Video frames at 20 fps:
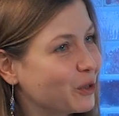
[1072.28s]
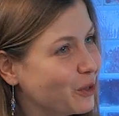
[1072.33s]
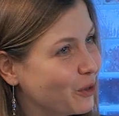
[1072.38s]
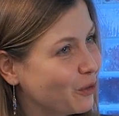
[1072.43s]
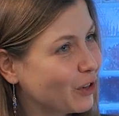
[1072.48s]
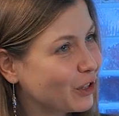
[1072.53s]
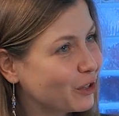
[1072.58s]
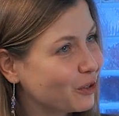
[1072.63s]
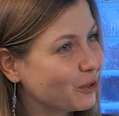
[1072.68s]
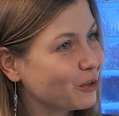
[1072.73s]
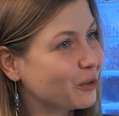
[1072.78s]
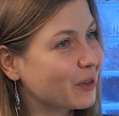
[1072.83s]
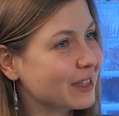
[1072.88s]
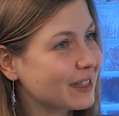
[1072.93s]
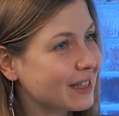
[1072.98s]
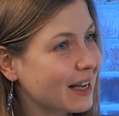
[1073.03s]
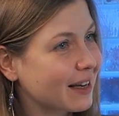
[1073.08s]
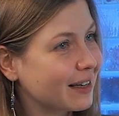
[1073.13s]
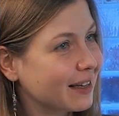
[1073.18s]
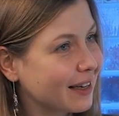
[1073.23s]
you want to do
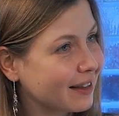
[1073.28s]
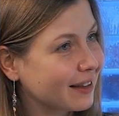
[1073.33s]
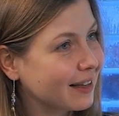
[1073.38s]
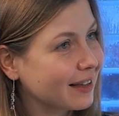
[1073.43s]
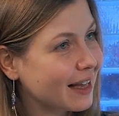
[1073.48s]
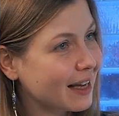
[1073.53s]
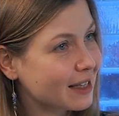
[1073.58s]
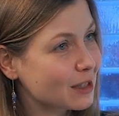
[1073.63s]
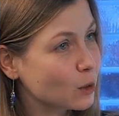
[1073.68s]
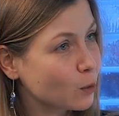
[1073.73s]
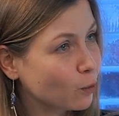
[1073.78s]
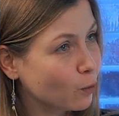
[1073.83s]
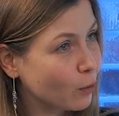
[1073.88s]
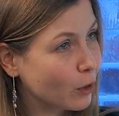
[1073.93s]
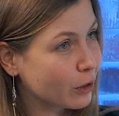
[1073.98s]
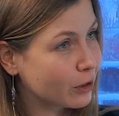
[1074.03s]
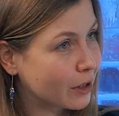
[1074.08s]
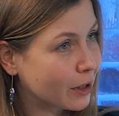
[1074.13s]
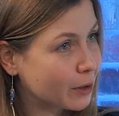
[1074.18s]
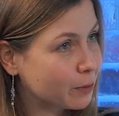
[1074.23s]
exactly. And the next
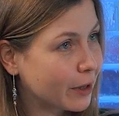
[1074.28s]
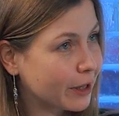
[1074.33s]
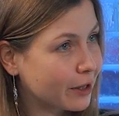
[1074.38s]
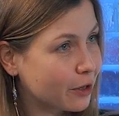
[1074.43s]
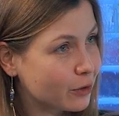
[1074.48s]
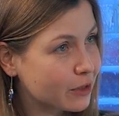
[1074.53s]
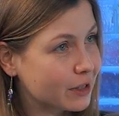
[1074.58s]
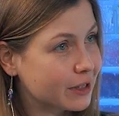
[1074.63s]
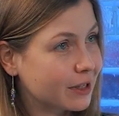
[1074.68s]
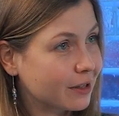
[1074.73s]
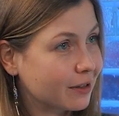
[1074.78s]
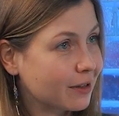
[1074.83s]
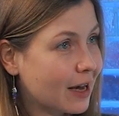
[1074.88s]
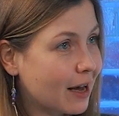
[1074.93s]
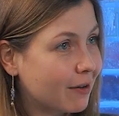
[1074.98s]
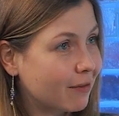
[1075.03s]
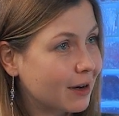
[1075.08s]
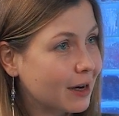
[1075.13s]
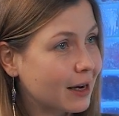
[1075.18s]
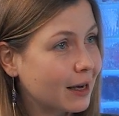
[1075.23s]
quarter, where you still
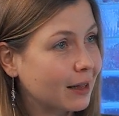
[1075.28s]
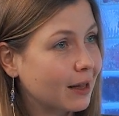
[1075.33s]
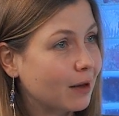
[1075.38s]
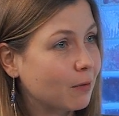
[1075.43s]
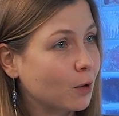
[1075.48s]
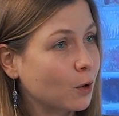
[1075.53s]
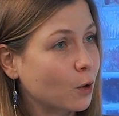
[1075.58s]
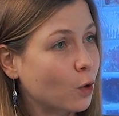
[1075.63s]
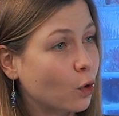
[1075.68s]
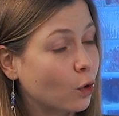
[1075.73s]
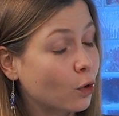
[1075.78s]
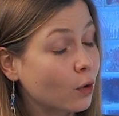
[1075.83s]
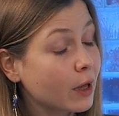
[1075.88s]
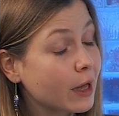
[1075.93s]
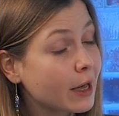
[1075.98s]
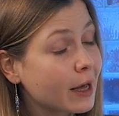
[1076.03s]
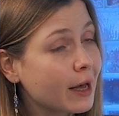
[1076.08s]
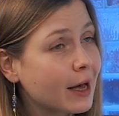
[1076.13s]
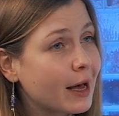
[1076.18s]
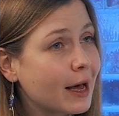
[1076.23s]
have a high-level goal.
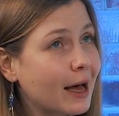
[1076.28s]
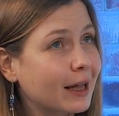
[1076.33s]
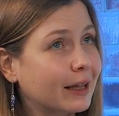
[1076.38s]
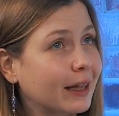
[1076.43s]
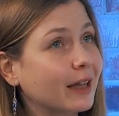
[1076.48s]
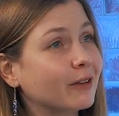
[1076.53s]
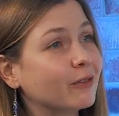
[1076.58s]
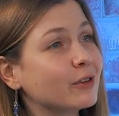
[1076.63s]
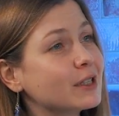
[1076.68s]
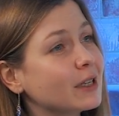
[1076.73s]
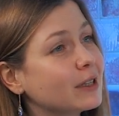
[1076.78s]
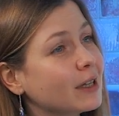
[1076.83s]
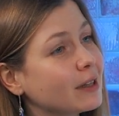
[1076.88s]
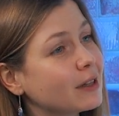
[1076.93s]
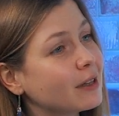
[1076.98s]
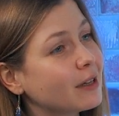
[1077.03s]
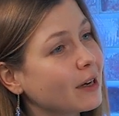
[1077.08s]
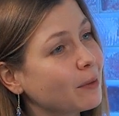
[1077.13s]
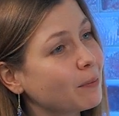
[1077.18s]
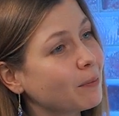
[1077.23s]
And that was an
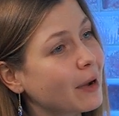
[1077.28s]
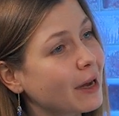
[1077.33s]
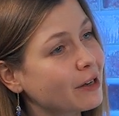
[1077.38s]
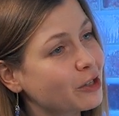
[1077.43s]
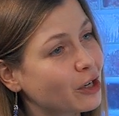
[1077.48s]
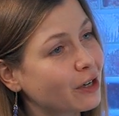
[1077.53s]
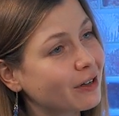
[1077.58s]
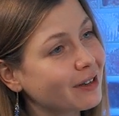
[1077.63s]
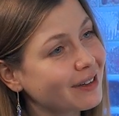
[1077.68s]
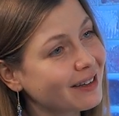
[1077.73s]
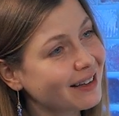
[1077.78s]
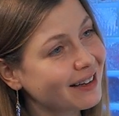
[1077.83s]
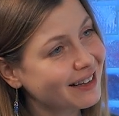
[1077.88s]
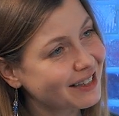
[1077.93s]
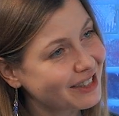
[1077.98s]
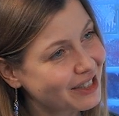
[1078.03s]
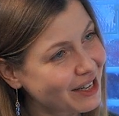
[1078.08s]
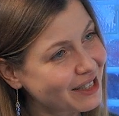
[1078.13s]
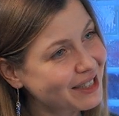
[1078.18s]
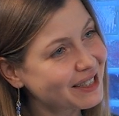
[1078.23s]
interim measure,
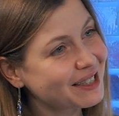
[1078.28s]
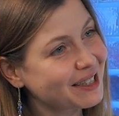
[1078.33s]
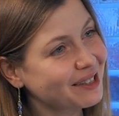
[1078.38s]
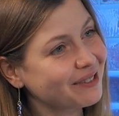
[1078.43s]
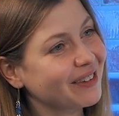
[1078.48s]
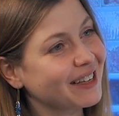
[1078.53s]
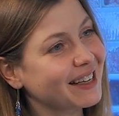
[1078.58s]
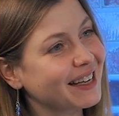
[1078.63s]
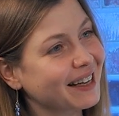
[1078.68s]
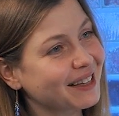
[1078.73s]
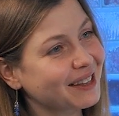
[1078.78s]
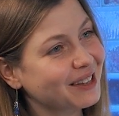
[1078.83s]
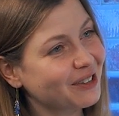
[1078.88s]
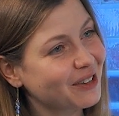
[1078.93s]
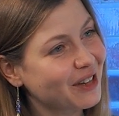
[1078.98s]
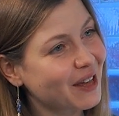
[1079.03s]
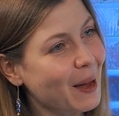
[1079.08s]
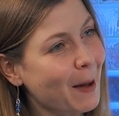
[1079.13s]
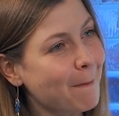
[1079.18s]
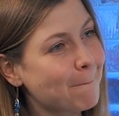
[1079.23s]
just till we get to
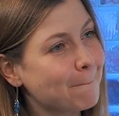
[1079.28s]
the